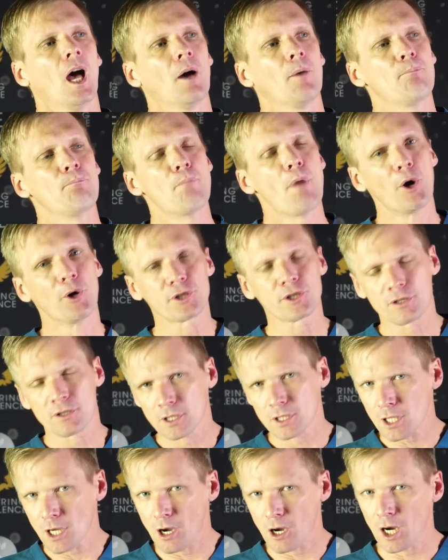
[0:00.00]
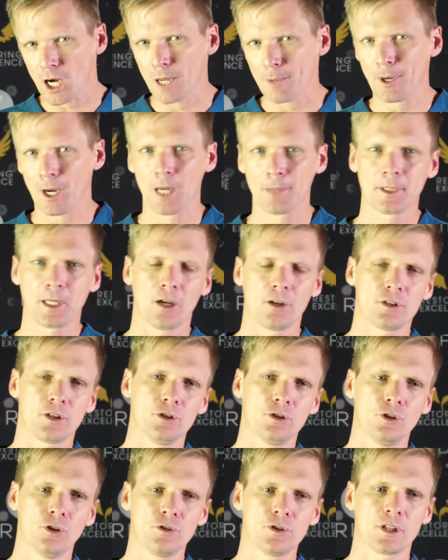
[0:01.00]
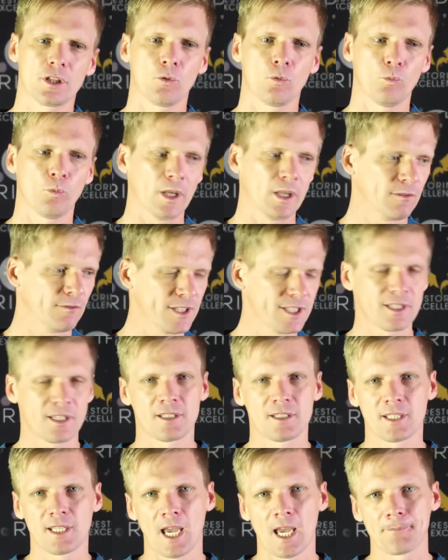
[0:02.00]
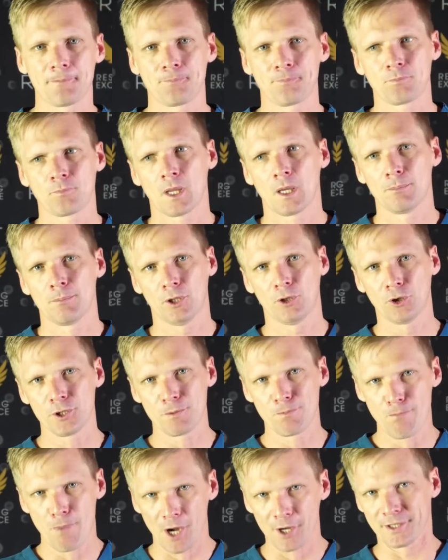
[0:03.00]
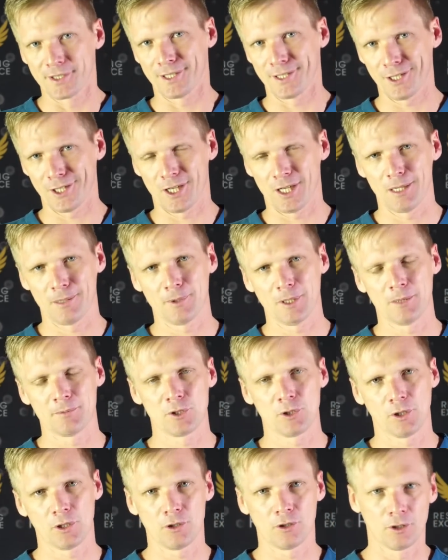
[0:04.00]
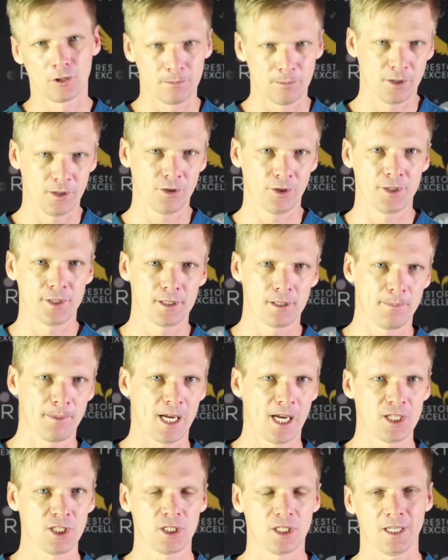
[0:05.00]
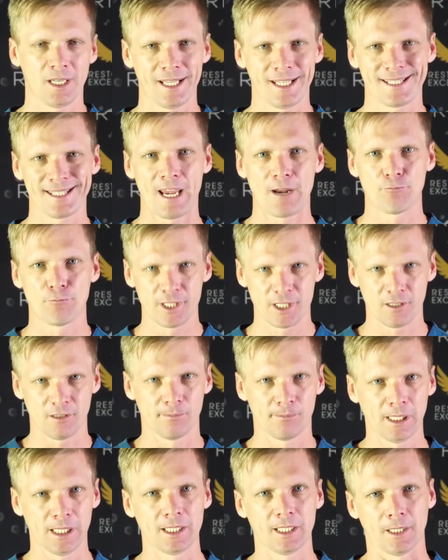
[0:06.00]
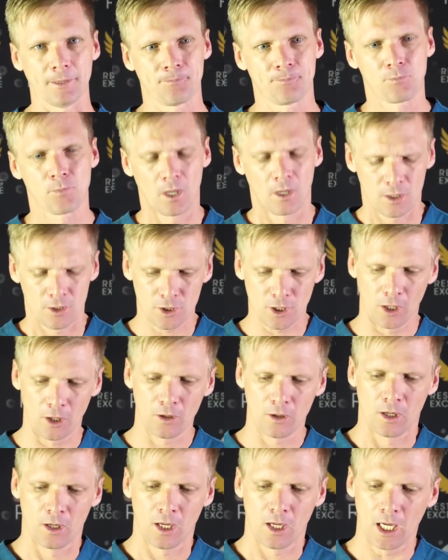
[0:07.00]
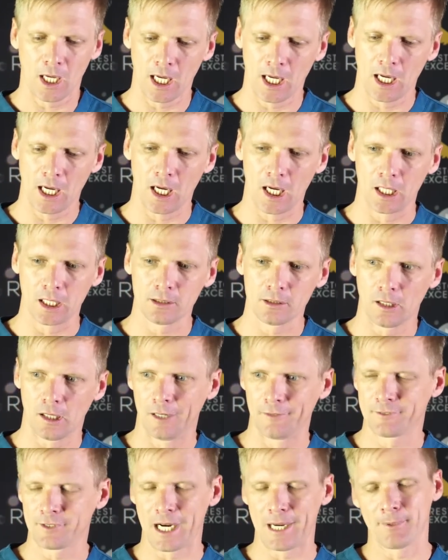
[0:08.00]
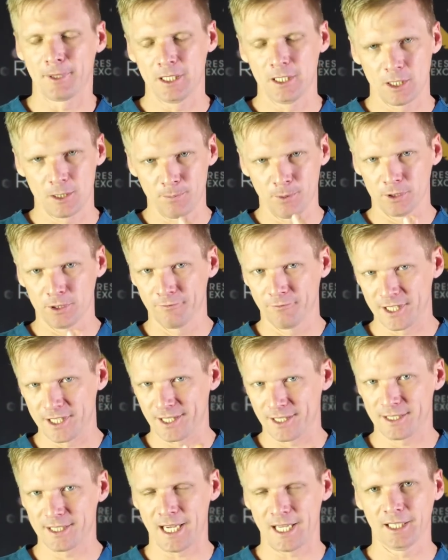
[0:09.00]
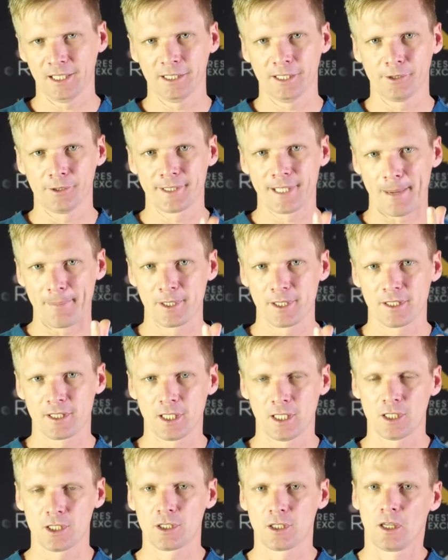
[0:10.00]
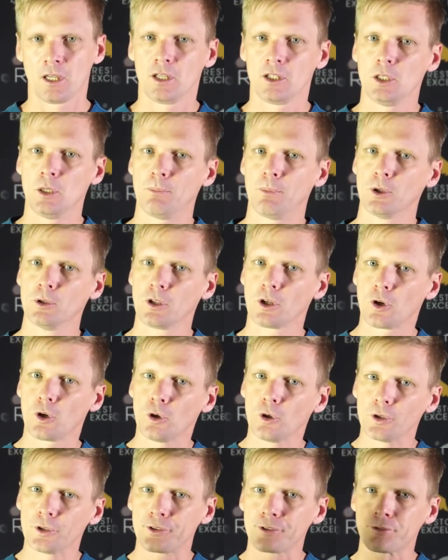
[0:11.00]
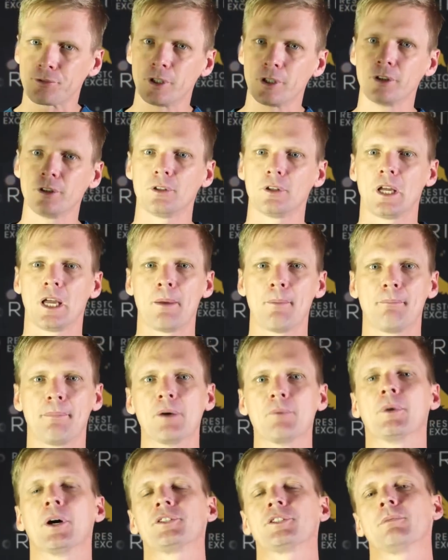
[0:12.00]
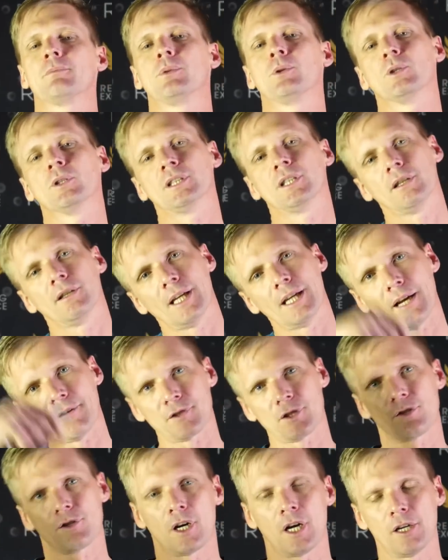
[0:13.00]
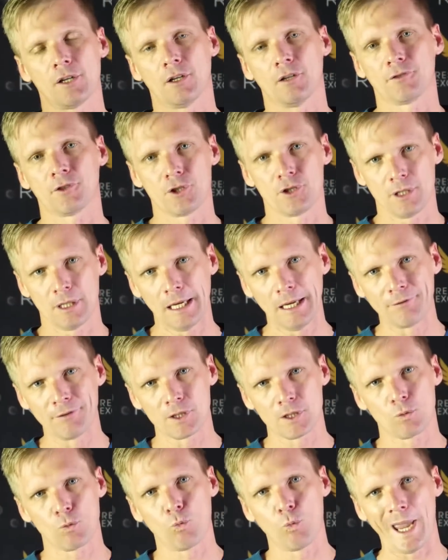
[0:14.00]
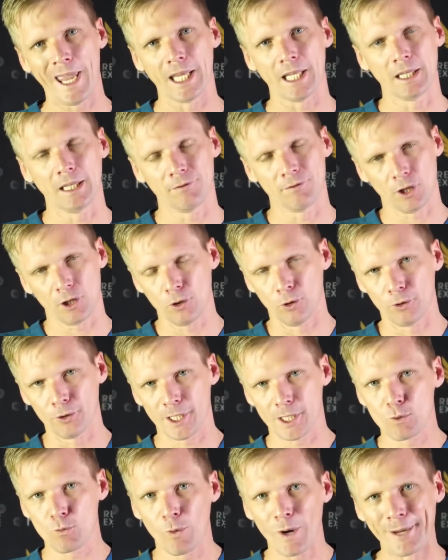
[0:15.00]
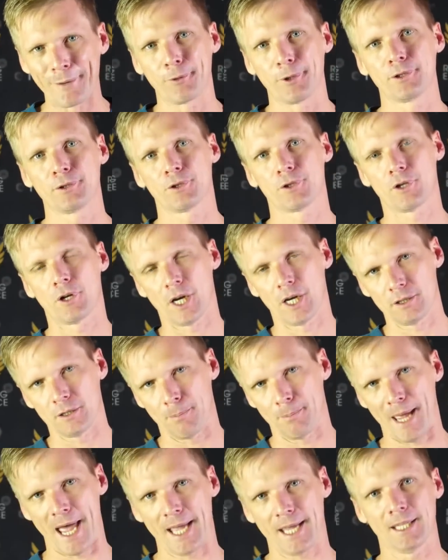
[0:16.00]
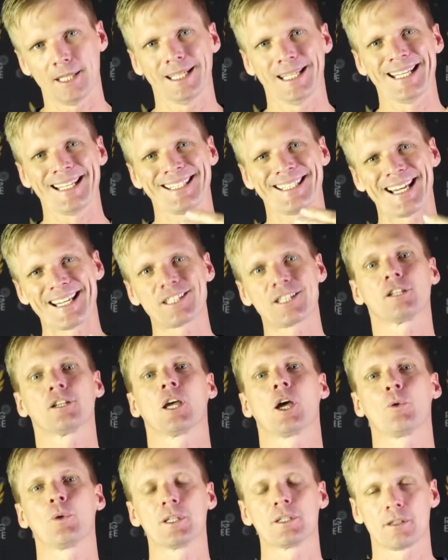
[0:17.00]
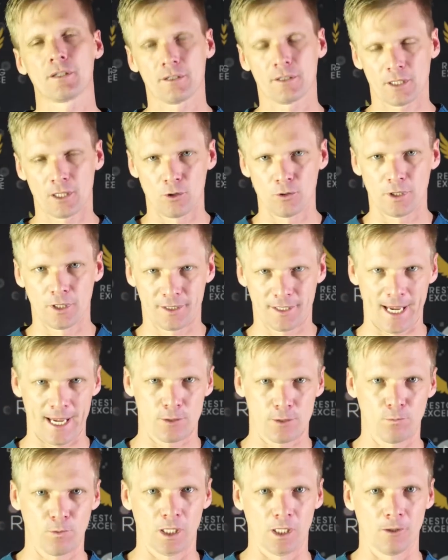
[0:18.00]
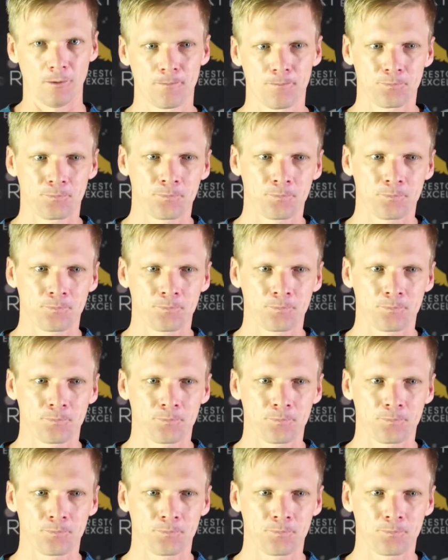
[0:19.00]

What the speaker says: Most of the time I'm going to use it with Viscostat, because most of the time I'm doing cord because the patient is at risk of bleeding. So I've trained you just put viscostat in a little Dappens dish, you pull the cord through, but most importantly you then have to dry it off, because if it's wet, if the cord is wet when you're trying to pack it, it doesn't go into the sulcus as well.